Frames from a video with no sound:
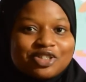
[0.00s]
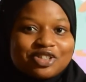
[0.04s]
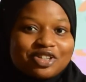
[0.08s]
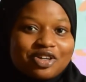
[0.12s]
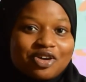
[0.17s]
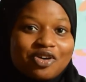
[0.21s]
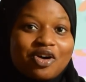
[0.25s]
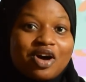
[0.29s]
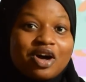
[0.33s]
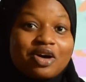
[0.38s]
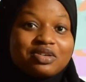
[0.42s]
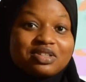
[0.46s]

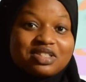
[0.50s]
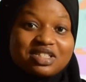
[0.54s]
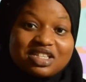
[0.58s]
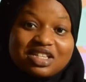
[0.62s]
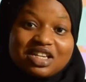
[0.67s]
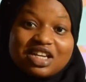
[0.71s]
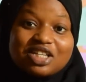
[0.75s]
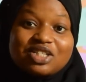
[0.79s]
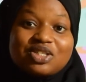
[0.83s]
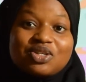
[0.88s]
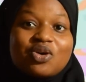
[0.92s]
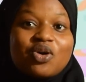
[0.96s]
or I'll see
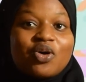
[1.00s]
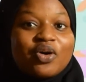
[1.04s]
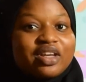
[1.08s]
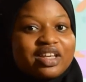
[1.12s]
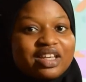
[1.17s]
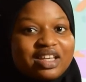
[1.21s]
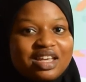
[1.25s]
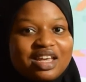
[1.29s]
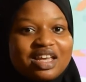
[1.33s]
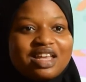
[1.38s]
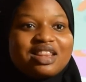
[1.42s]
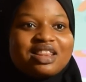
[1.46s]
that,
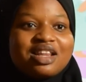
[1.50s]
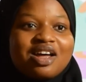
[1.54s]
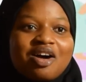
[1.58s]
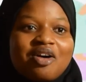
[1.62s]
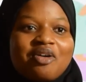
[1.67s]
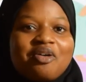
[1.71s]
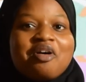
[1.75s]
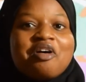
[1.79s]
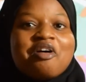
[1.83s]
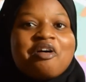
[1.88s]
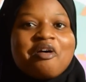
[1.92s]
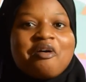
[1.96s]
okay,
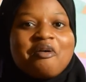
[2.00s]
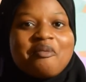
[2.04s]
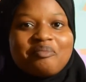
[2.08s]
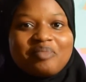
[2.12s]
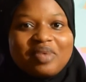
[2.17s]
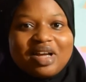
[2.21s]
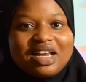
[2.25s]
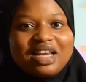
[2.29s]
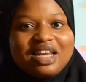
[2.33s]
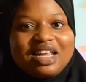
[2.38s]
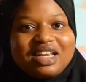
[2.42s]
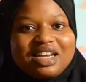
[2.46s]
now
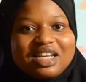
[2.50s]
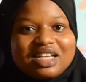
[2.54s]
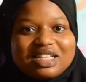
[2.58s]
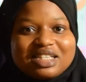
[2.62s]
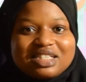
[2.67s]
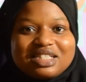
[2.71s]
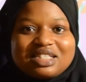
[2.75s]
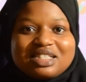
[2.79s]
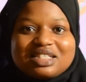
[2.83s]
my learners